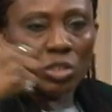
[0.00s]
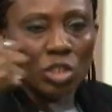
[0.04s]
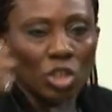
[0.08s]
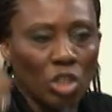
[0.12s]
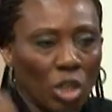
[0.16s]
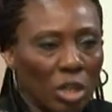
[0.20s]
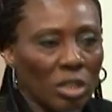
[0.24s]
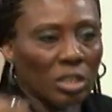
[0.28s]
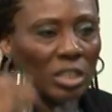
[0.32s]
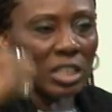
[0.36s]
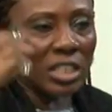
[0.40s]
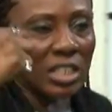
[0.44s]

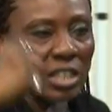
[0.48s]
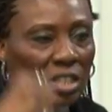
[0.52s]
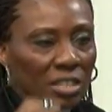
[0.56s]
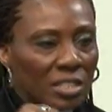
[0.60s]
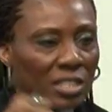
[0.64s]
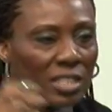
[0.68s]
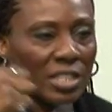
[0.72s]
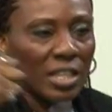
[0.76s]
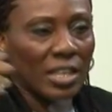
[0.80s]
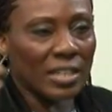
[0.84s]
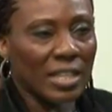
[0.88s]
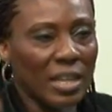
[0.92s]
Done,
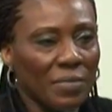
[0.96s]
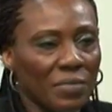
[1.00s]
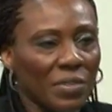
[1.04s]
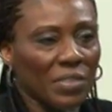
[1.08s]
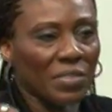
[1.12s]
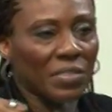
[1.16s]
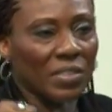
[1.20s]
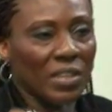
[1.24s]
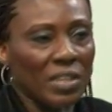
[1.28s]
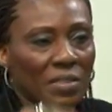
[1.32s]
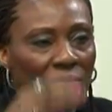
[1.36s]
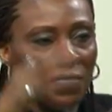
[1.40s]
dusted,
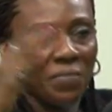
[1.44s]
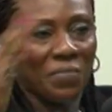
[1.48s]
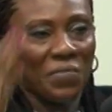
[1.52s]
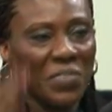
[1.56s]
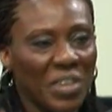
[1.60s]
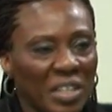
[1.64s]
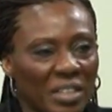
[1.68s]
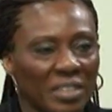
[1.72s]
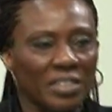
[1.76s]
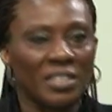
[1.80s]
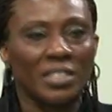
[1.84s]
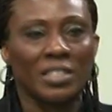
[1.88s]
everything
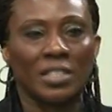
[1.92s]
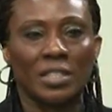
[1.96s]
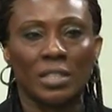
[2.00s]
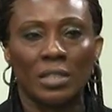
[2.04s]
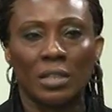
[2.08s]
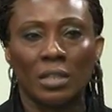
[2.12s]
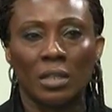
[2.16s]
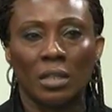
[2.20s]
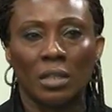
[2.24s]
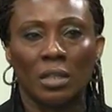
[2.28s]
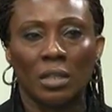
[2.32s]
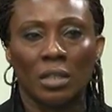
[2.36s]
fixed.
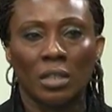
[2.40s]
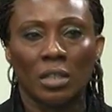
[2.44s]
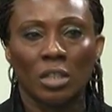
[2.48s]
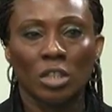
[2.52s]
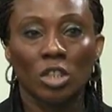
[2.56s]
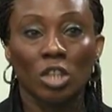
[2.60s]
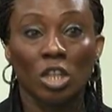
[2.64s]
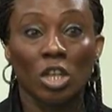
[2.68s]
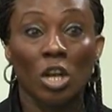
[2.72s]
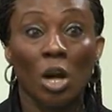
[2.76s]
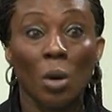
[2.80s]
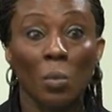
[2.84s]

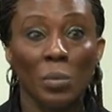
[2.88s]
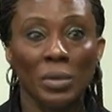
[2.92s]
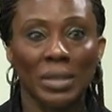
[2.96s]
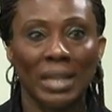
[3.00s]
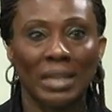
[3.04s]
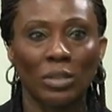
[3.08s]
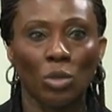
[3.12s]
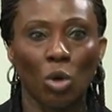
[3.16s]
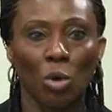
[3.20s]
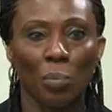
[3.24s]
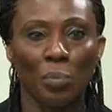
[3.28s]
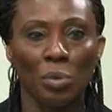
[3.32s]
You come with
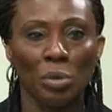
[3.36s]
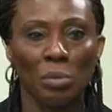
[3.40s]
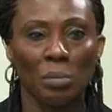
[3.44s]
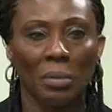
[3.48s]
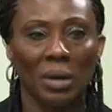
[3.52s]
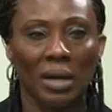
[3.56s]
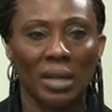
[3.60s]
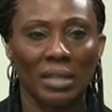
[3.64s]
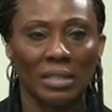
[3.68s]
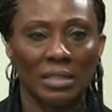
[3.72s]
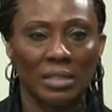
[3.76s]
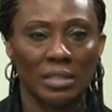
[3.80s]
an open
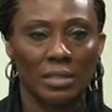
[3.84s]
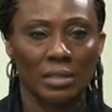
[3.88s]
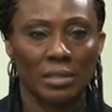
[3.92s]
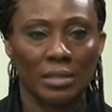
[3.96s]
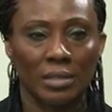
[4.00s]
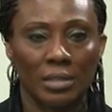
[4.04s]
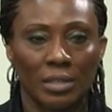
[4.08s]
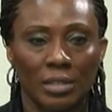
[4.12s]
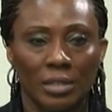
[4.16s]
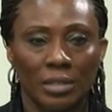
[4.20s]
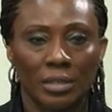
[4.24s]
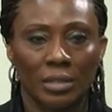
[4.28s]
mind.
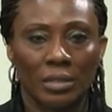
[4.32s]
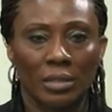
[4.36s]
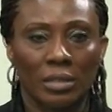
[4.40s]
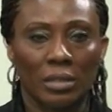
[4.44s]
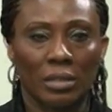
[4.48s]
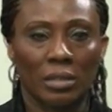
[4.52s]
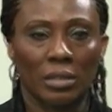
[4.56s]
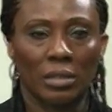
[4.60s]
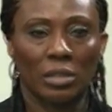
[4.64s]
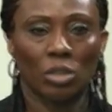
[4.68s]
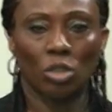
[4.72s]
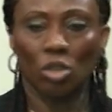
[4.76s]

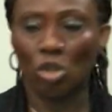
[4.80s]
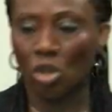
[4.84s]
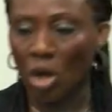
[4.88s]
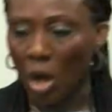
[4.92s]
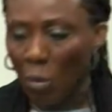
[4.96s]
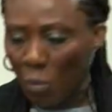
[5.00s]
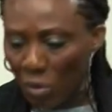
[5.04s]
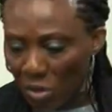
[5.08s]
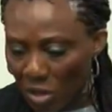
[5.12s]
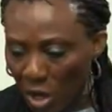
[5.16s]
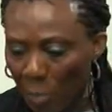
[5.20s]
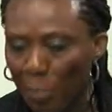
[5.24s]
You
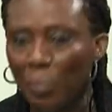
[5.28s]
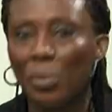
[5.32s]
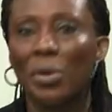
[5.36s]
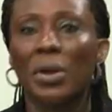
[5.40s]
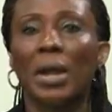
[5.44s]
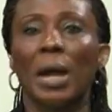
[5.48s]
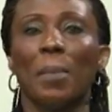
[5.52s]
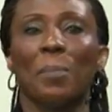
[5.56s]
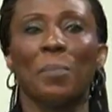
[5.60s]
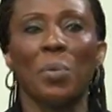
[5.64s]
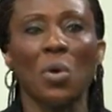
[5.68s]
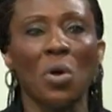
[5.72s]
come with your
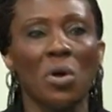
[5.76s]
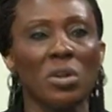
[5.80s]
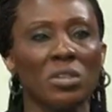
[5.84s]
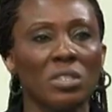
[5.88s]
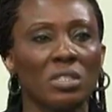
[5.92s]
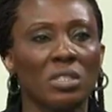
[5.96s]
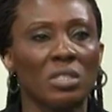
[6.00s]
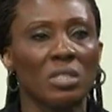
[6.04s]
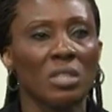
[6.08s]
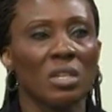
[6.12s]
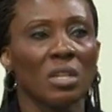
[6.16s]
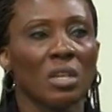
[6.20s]
prayer
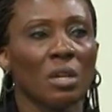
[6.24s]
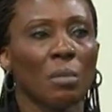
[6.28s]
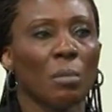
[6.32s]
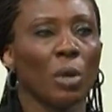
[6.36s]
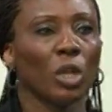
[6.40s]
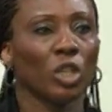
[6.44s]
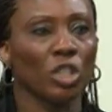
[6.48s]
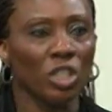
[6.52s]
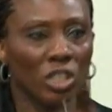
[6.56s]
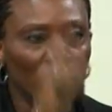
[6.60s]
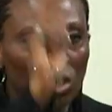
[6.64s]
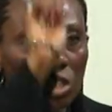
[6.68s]
points,
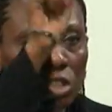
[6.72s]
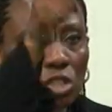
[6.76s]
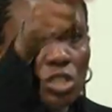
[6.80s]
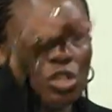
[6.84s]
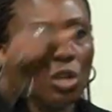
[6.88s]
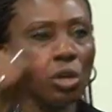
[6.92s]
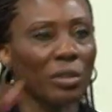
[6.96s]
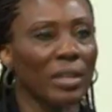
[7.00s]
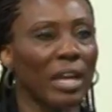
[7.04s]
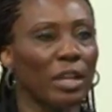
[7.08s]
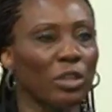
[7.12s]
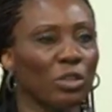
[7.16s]
but you still
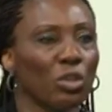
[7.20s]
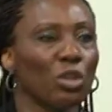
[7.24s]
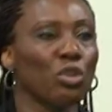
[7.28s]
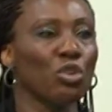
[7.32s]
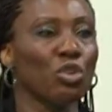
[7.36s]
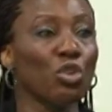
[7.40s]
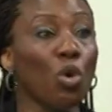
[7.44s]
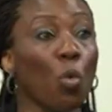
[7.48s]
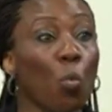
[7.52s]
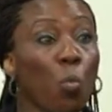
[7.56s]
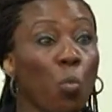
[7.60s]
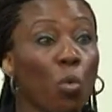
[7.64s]
know that you
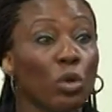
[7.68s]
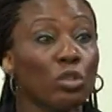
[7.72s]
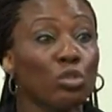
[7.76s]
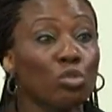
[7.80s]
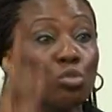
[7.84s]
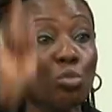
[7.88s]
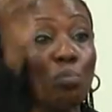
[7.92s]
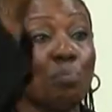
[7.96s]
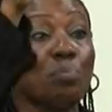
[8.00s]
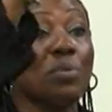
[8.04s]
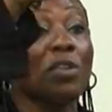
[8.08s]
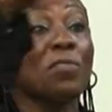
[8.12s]
don't know what
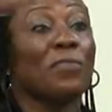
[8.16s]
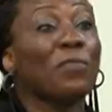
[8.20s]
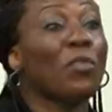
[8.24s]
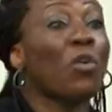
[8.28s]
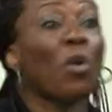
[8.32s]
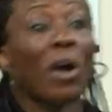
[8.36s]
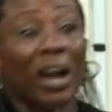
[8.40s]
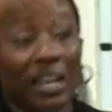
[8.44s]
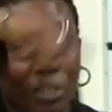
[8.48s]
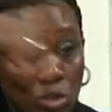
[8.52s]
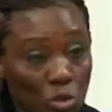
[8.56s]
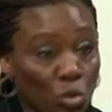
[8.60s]
to pray
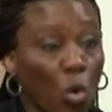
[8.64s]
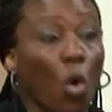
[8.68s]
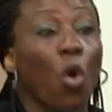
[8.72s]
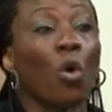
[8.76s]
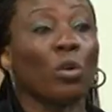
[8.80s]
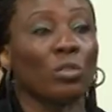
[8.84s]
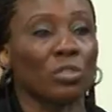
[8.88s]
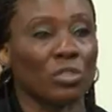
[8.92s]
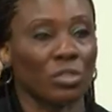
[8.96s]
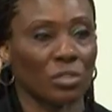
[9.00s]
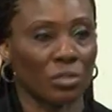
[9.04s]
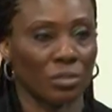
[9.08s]
for as you
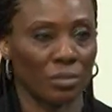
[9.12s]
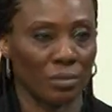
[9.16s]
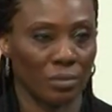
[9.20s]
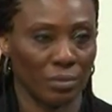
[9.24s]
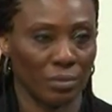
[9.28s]
ought.